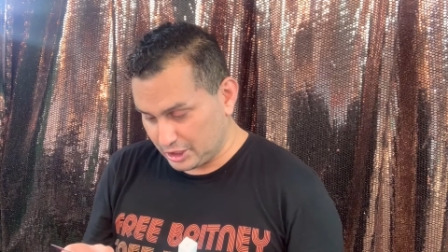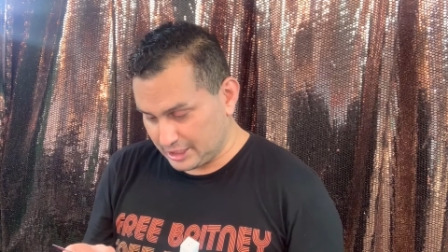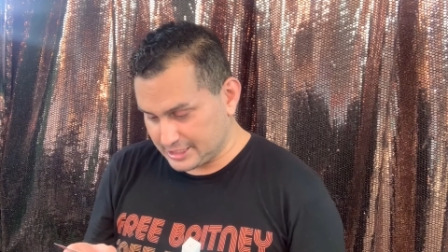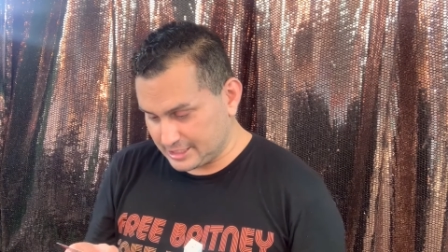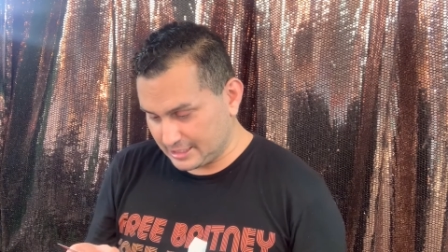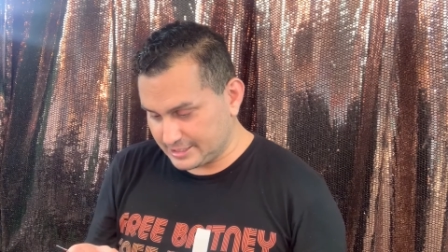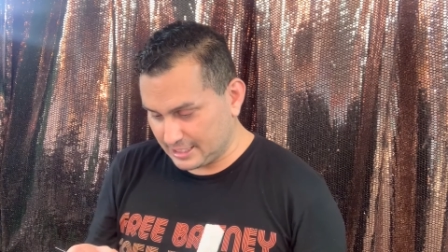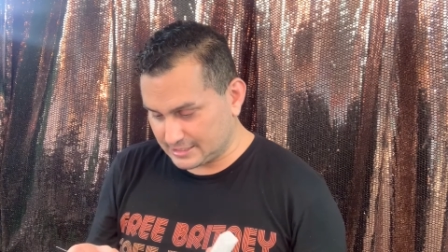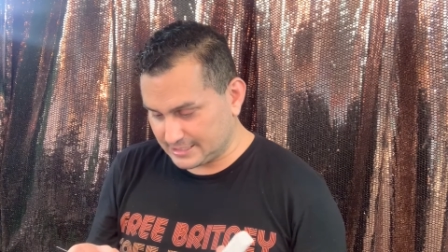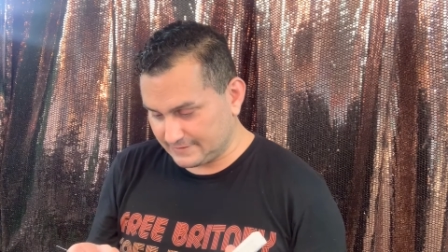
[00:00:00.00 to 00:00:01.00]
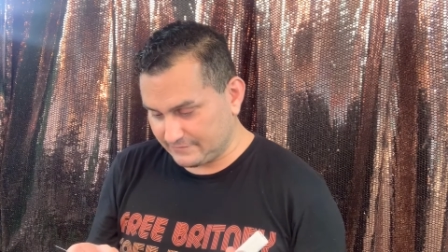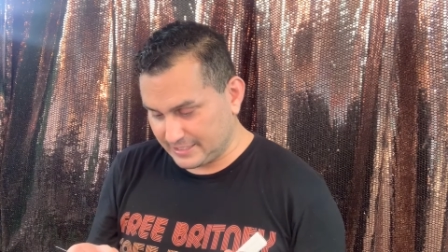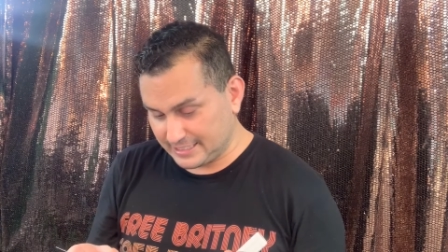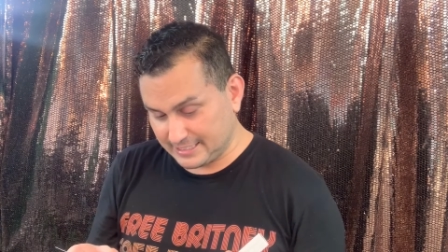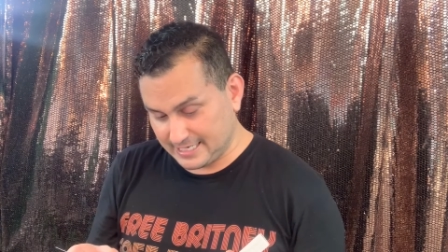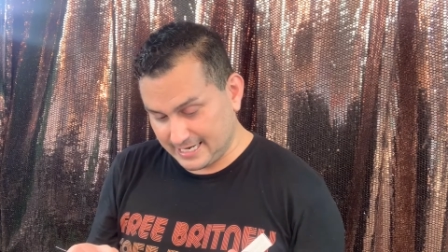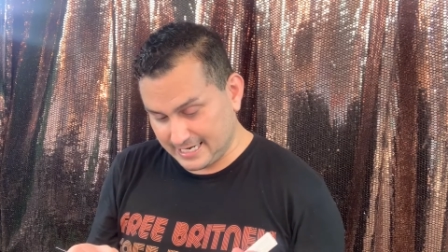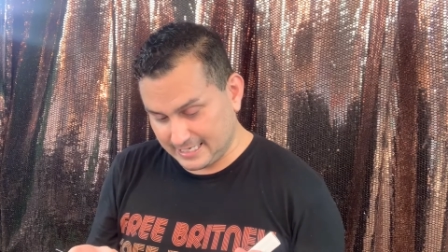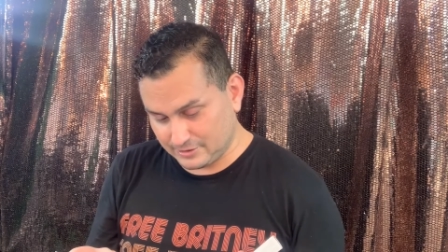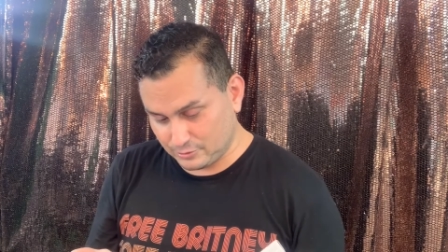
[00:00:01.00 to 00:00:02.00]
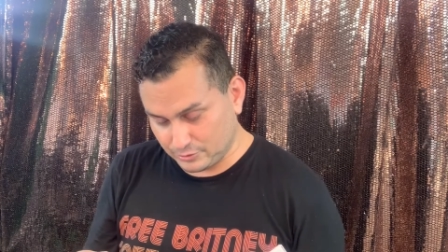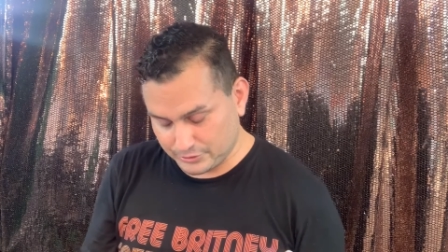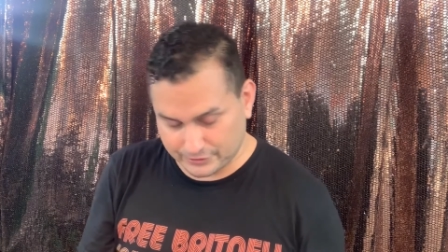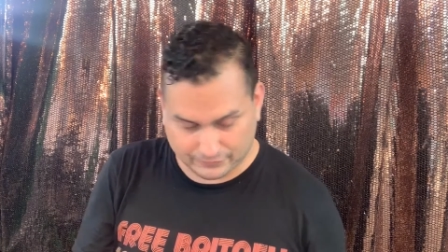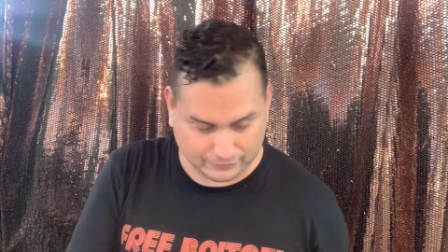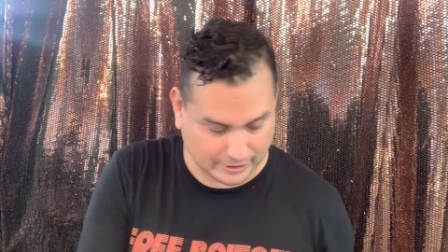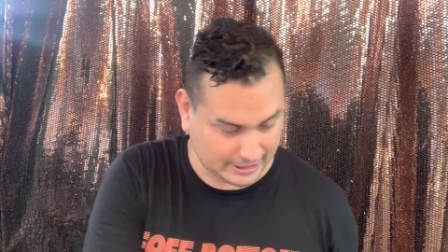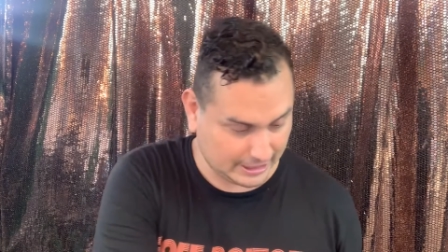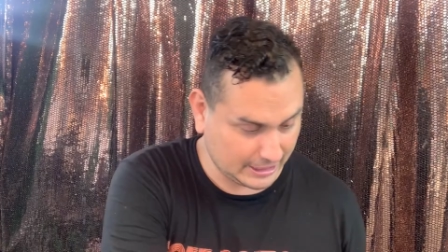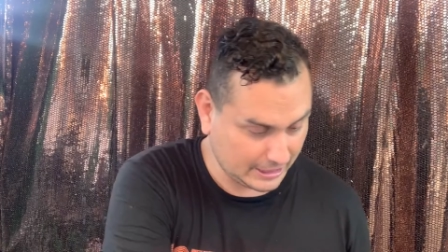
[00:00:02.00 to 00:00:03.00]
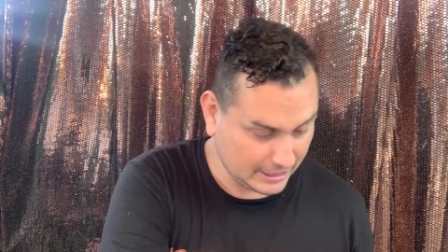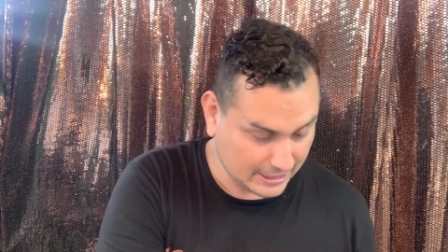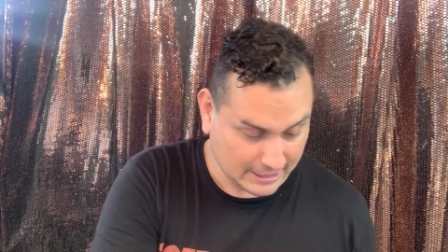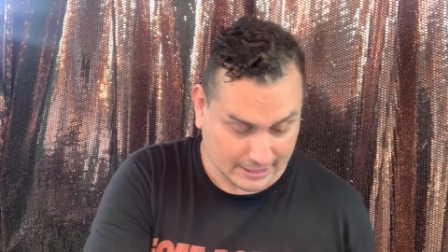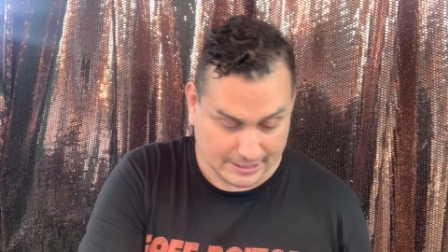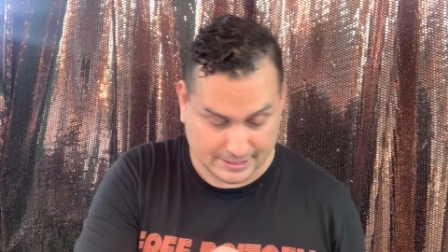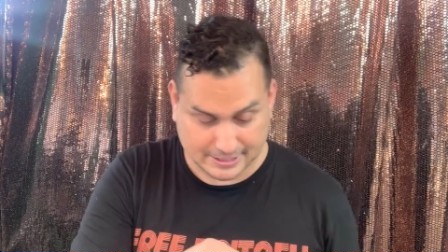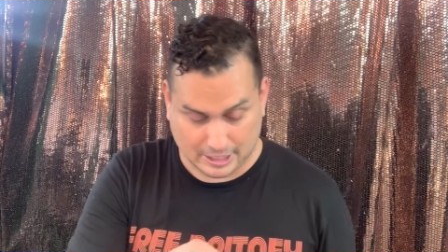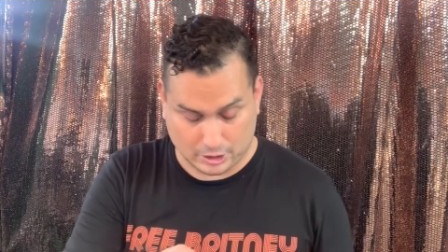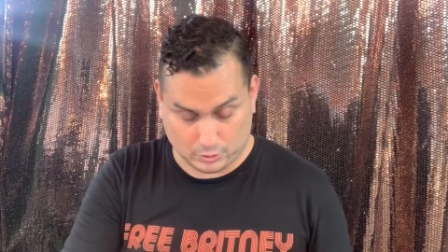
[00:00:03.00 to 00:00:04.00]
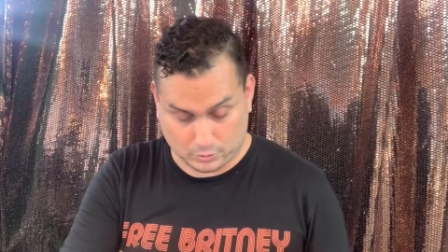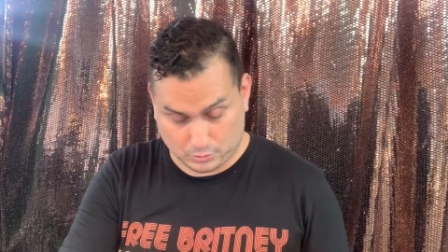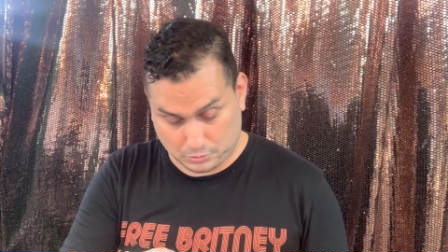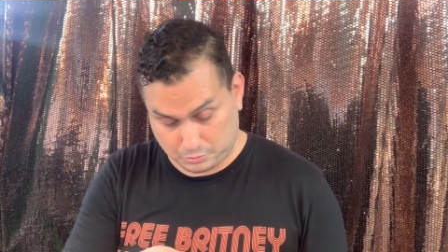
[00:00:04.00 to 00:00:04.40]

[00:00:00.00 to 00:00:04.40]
It's non-toxic, vegan, and cruelty-free. So,